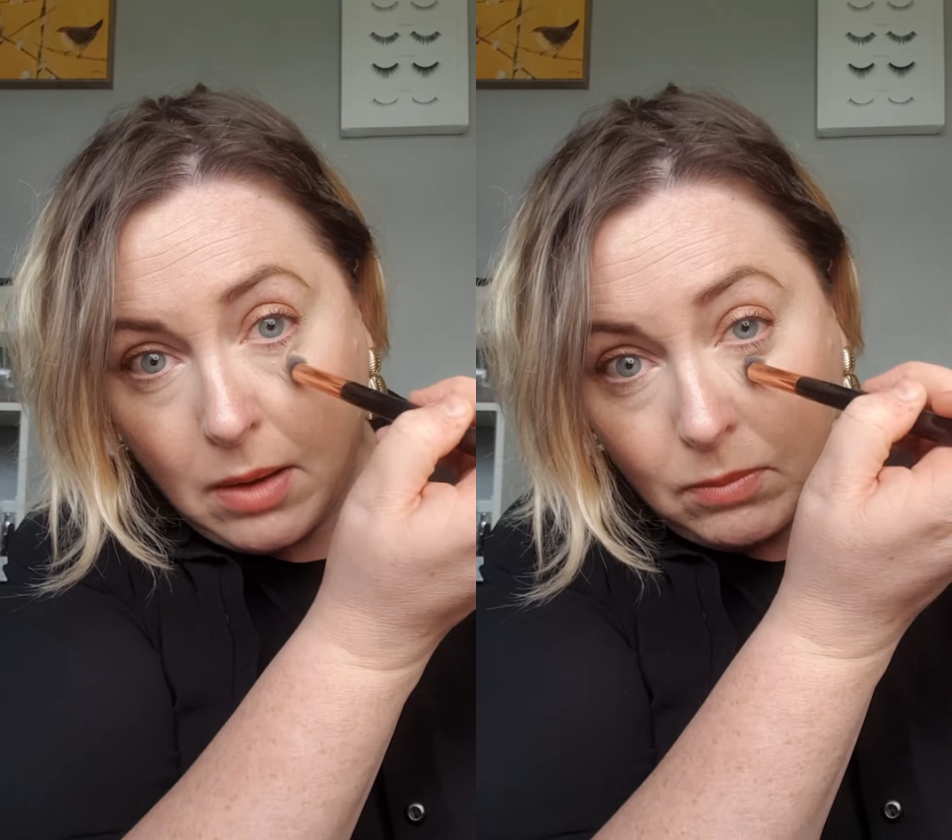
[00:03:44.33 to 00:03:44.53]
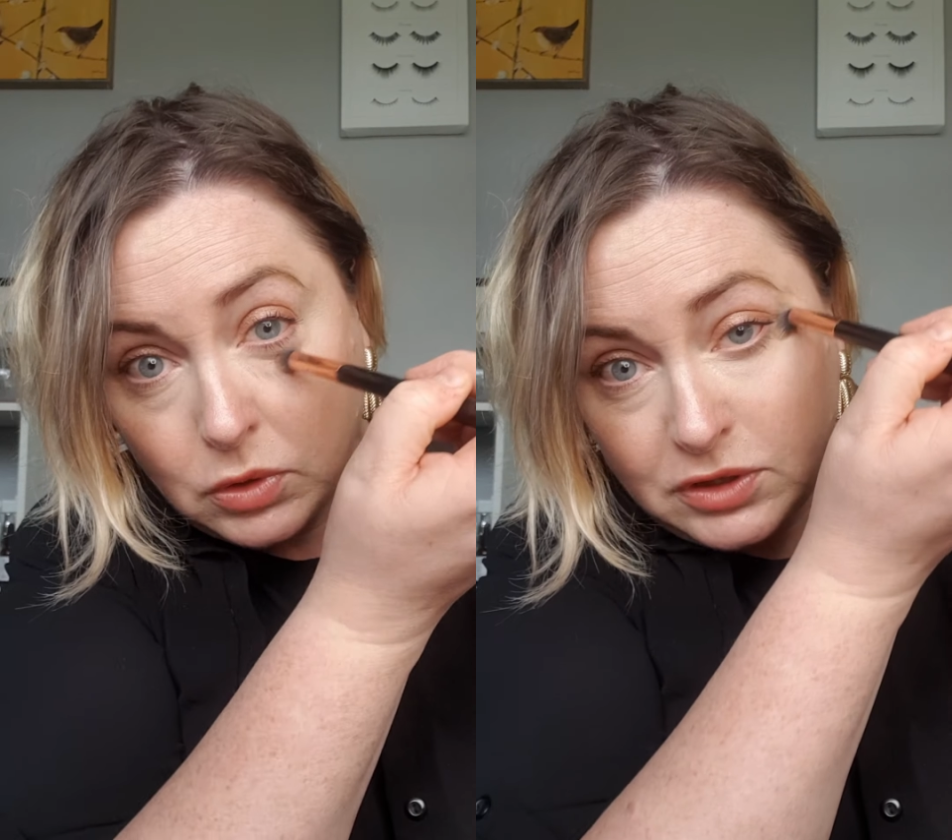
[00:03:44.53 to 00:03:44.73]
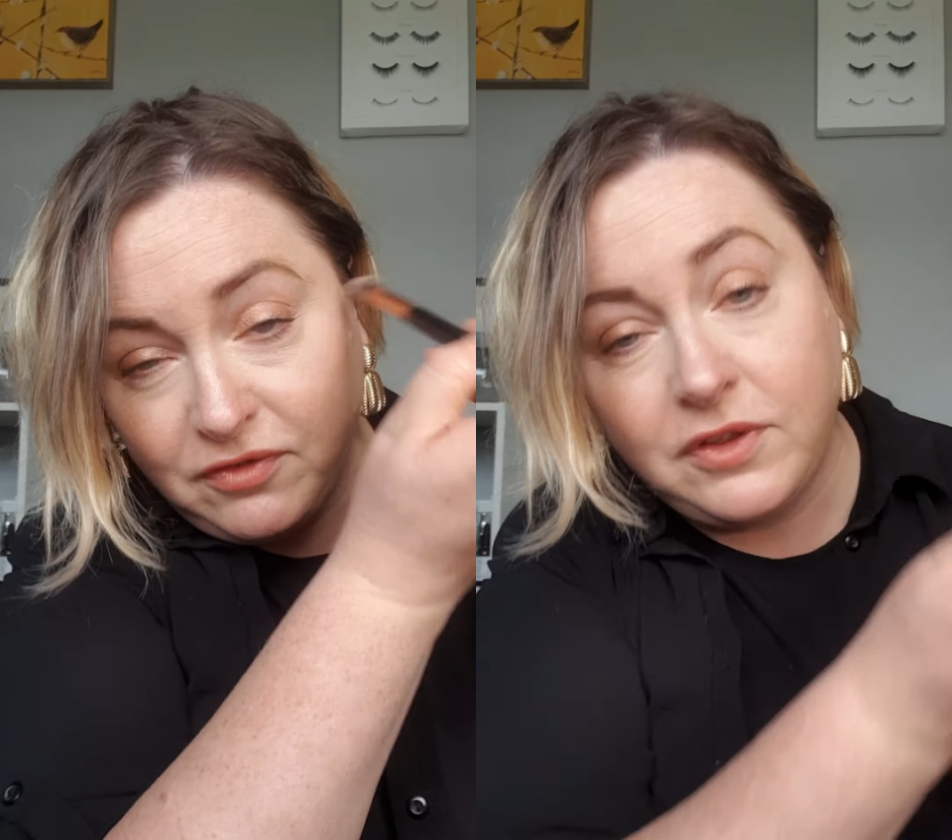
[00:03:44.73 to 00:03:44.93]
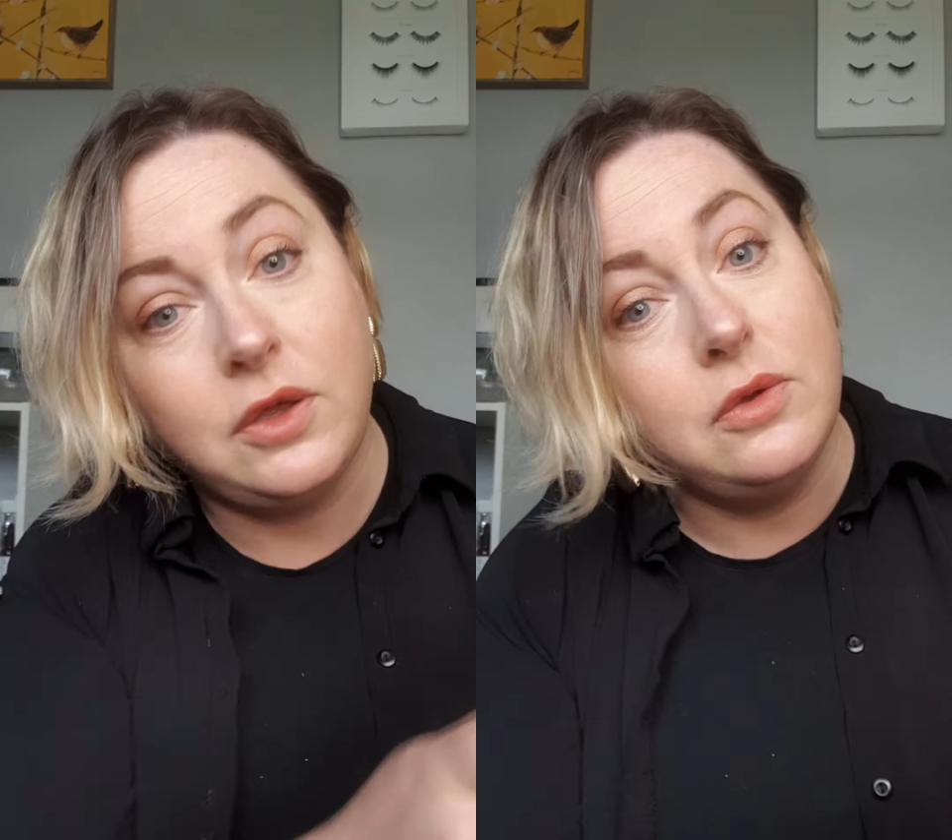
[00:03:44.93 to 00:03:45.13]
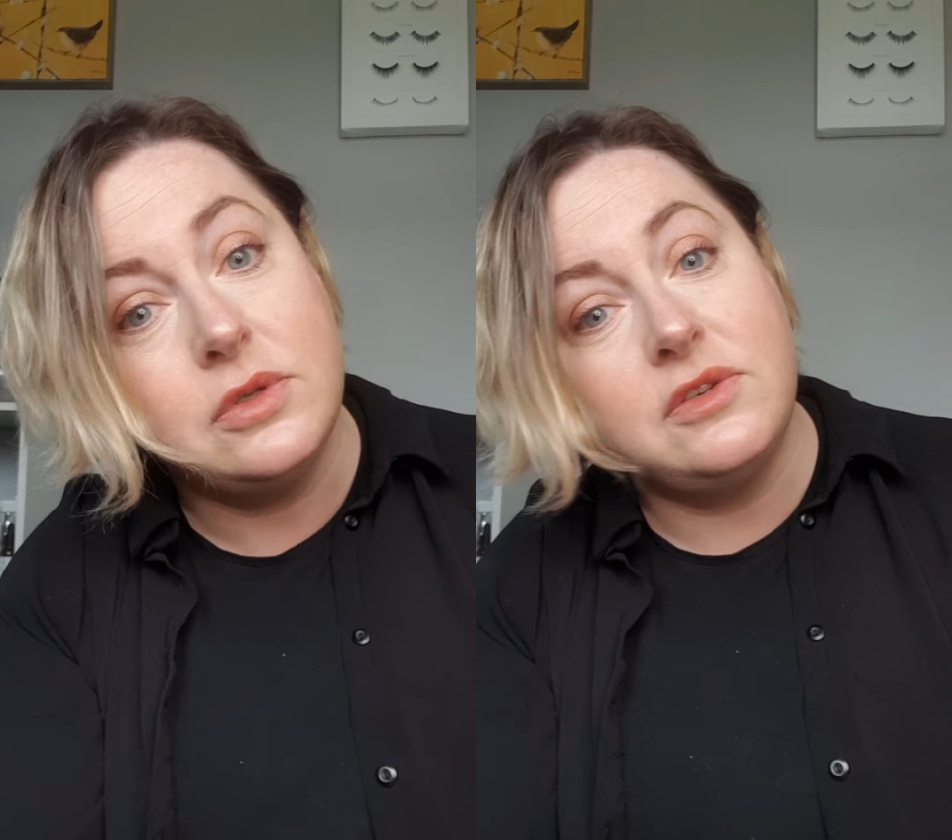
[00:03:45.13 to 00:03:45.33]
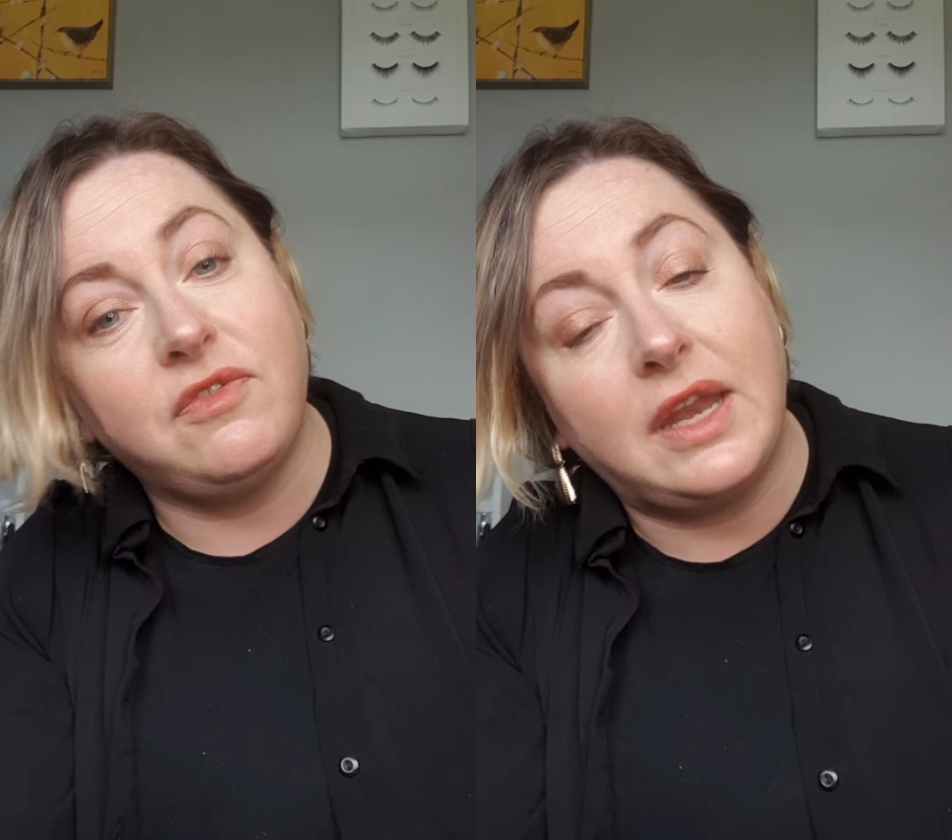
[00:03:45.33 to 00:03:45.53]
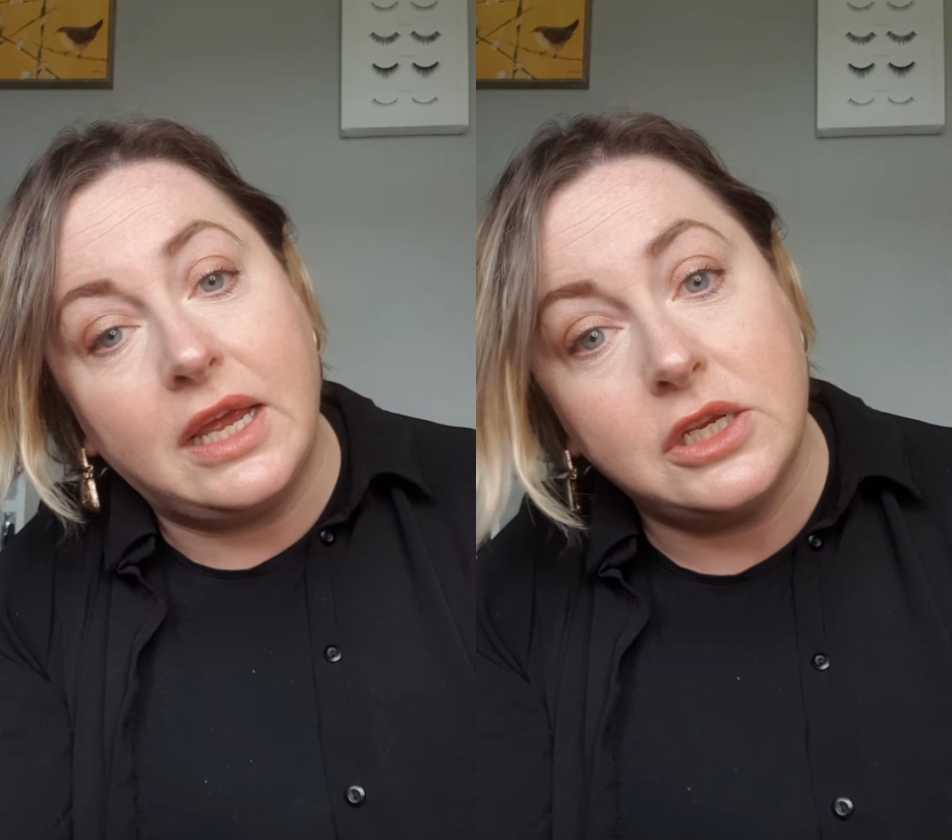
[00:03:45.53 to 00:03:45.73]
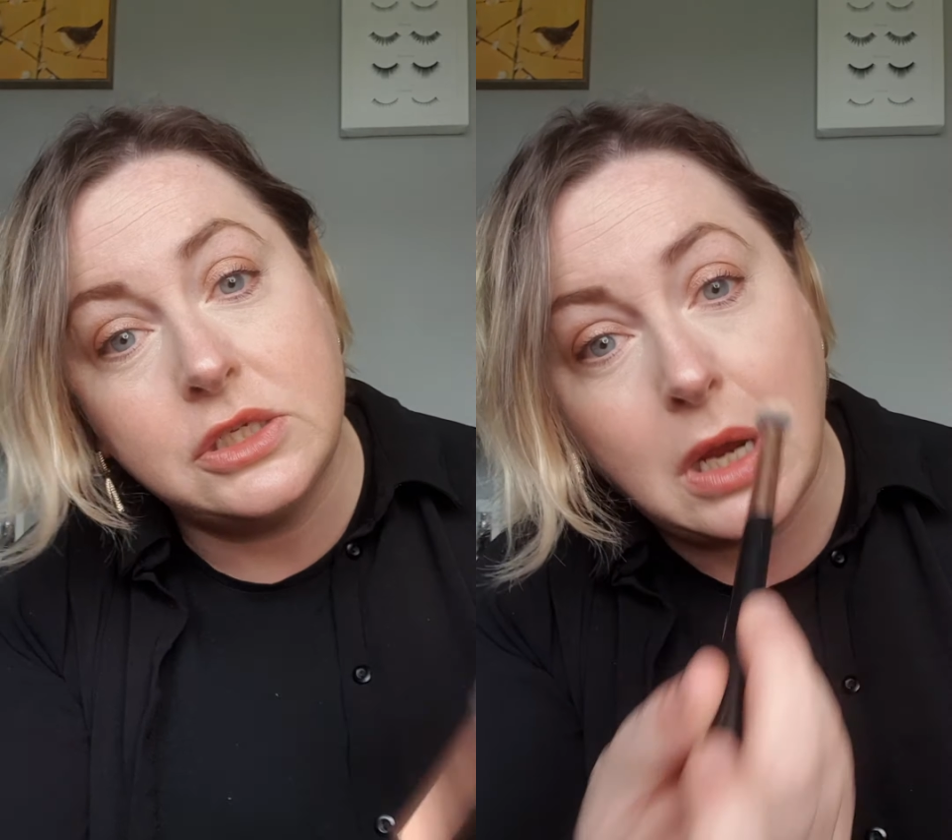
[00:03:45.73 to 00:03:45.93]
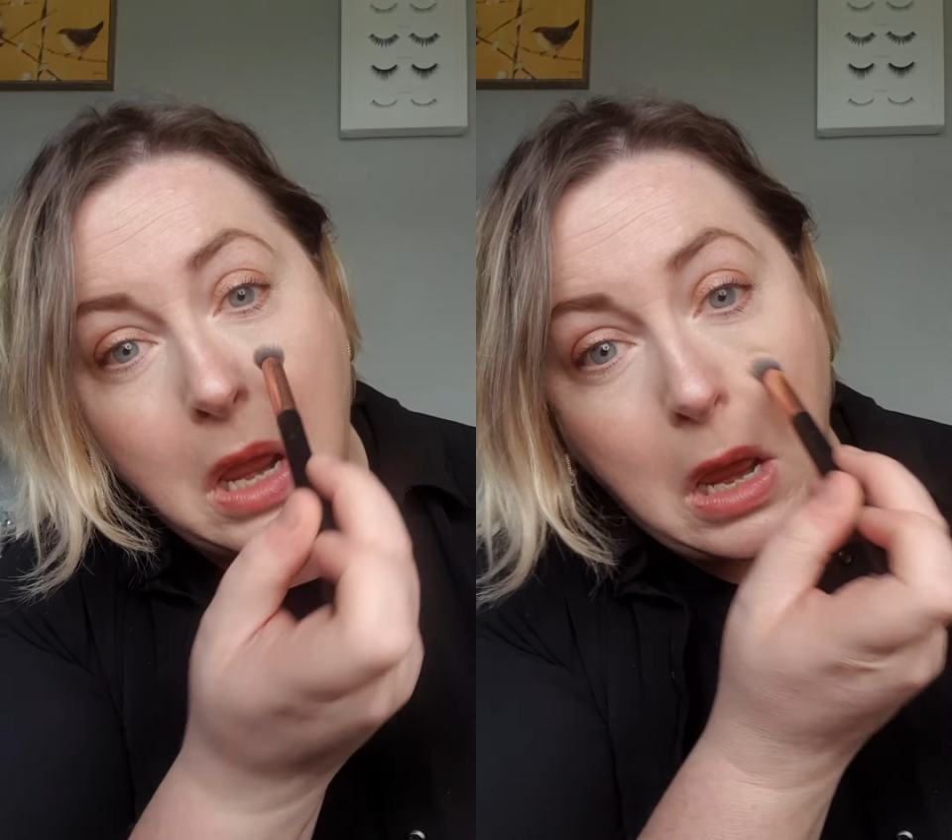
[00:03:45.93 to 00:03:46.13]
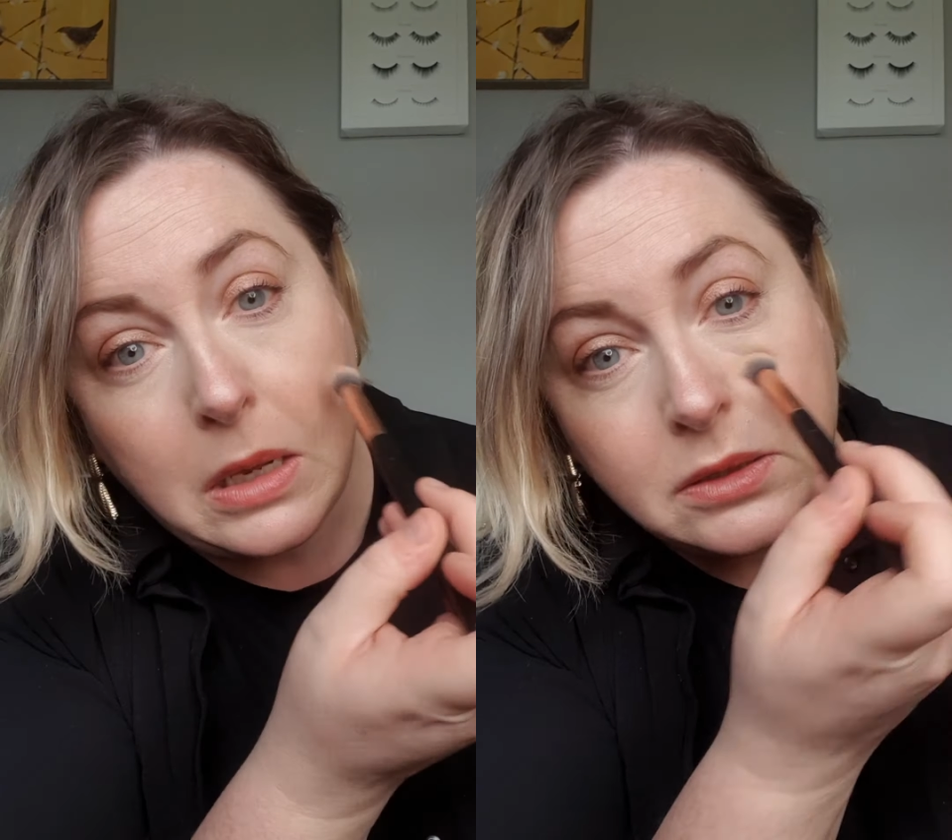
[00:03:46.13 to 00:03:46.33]
more diffused finish
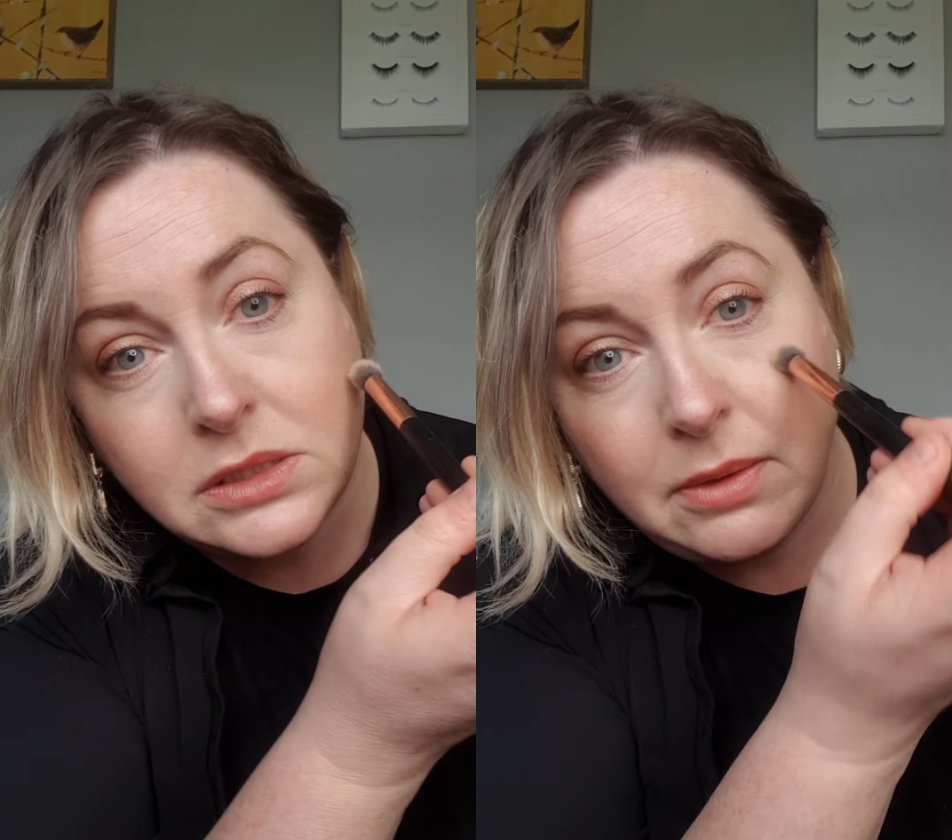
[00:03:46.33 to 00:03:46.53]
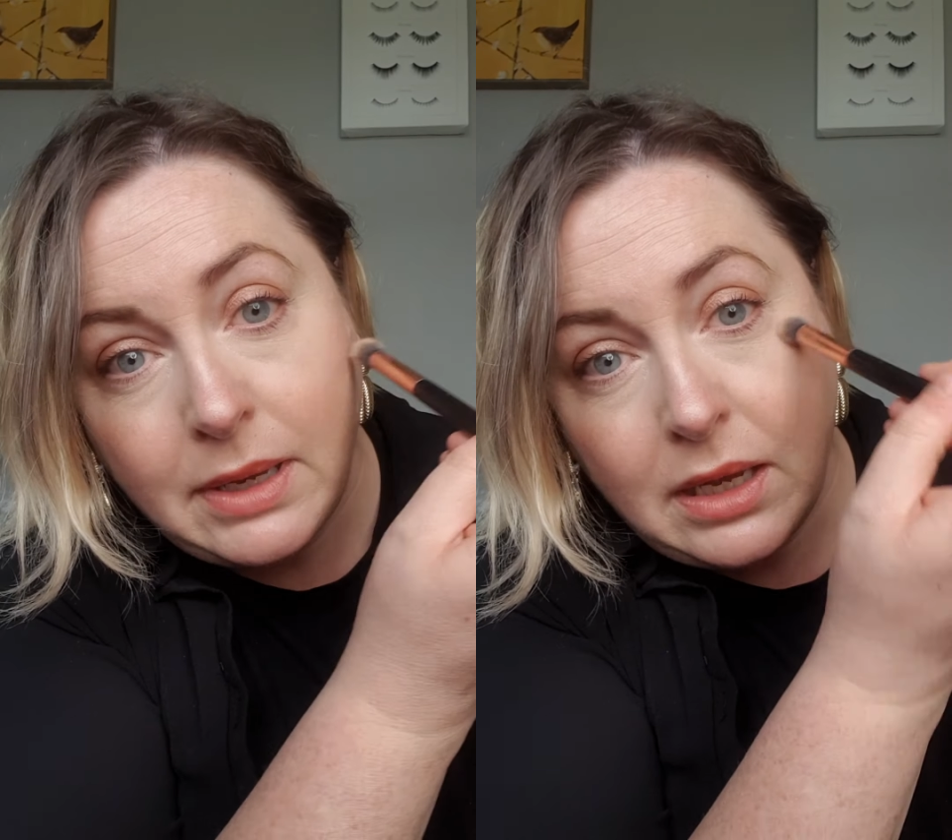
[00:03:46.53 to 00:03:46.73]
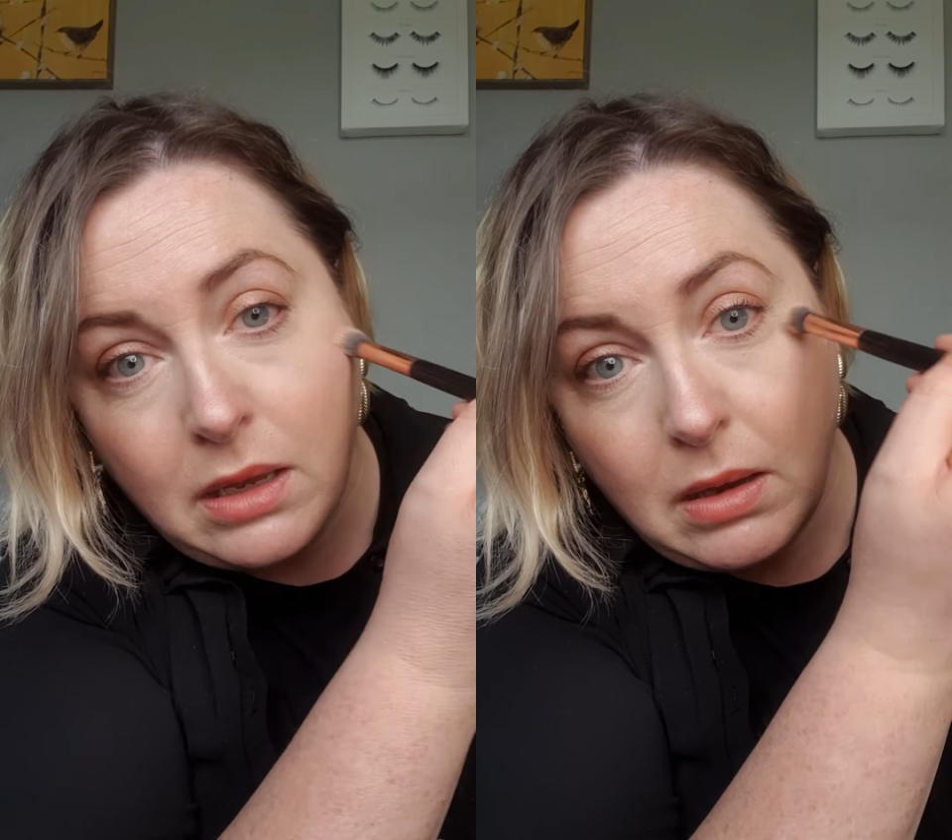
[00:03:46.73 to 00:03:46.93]
to it.